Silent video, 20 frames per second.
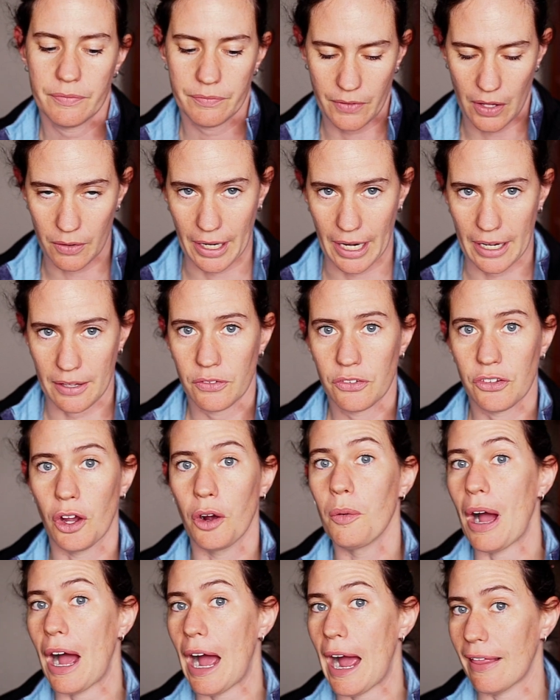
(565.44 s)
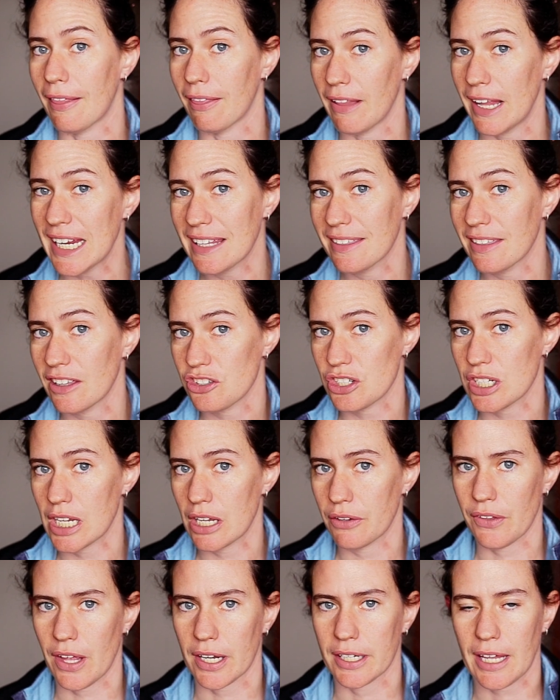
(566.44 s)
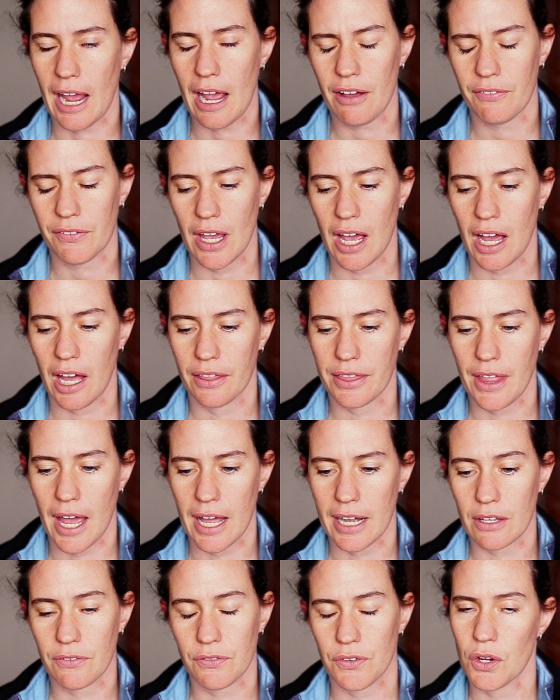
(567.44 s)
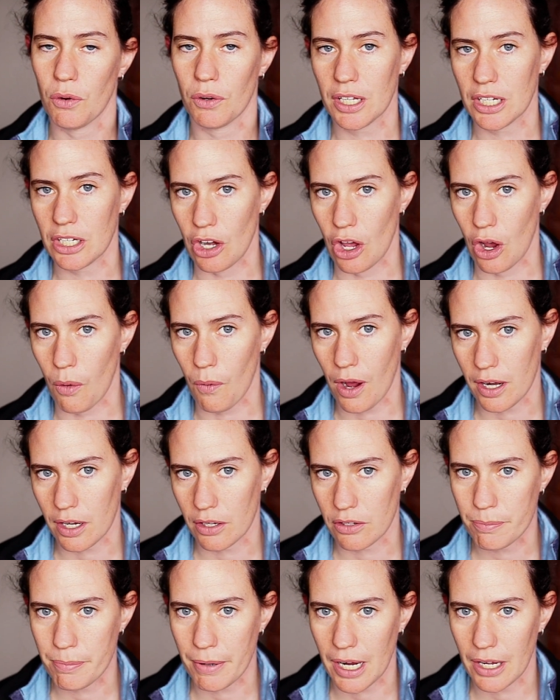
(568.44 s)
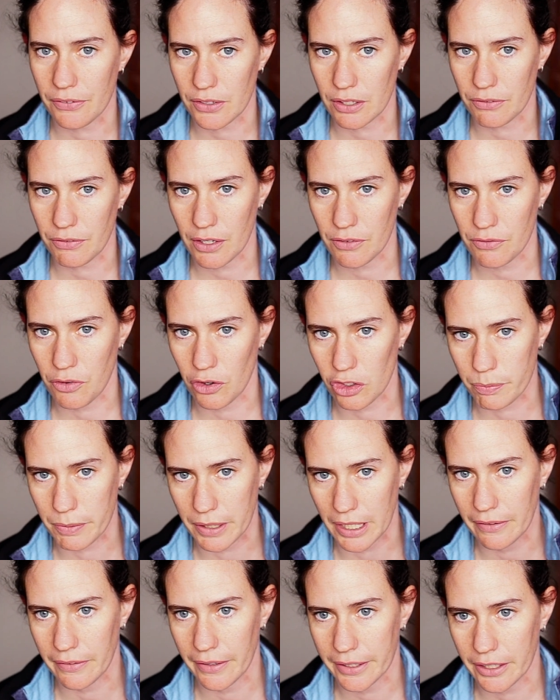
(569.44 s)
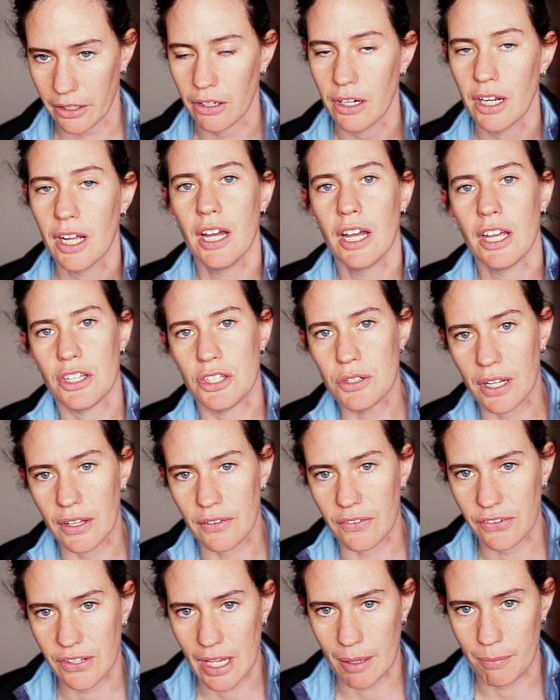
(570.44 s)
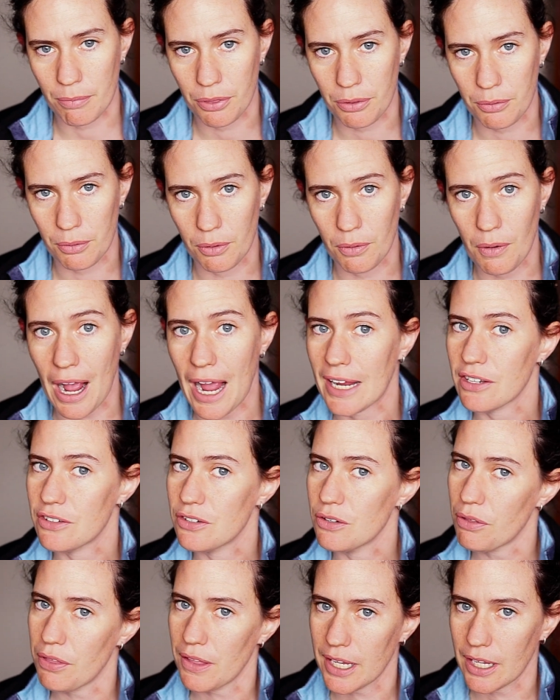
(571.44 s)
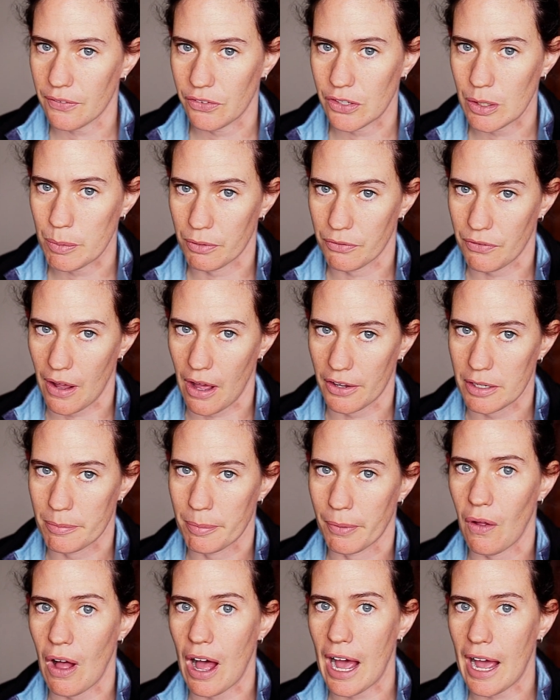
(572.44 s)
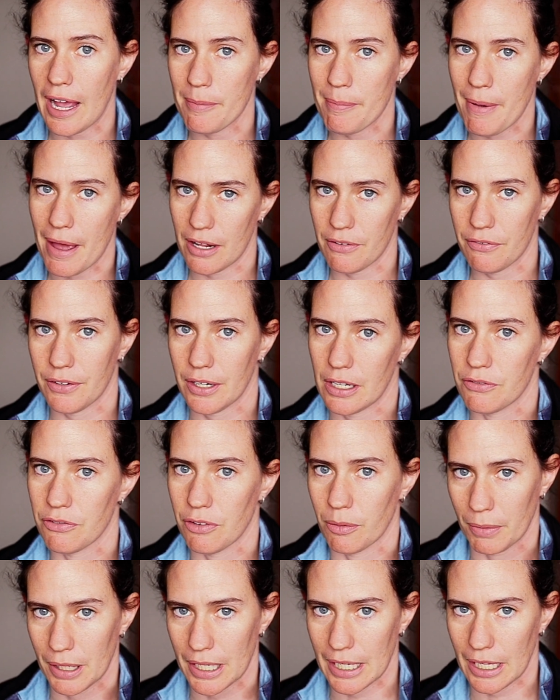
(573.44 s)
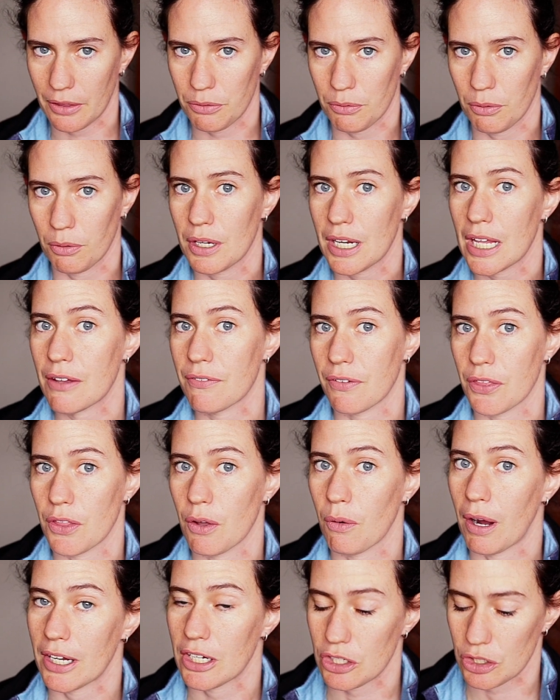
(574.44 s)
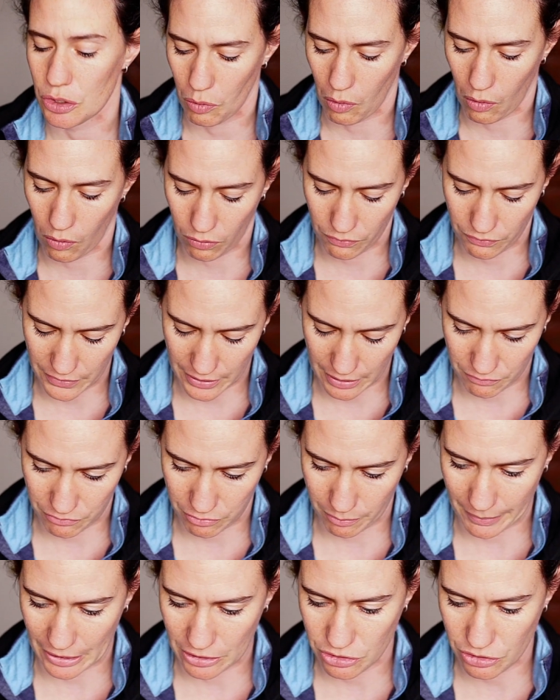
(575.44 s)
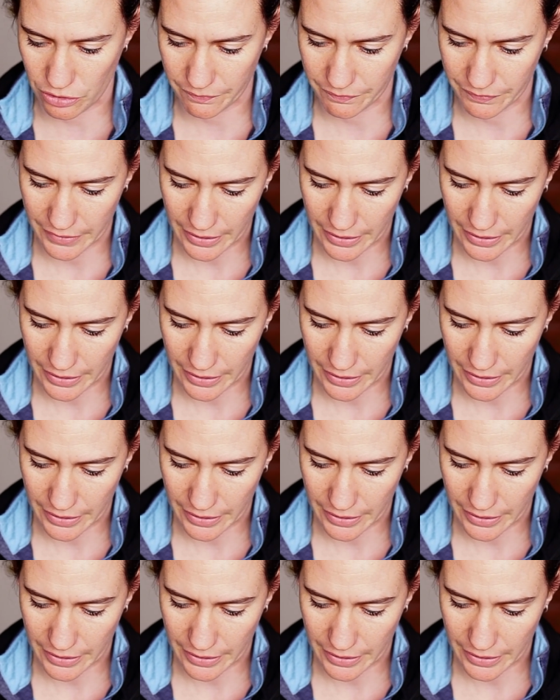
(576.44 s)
Okay, so I like that she gives that caveat that if you already know how to do positive reinforcement and clicker, you could skim through. I do think it's super valuable. I benefited from reading through it, even though I knew all of the information.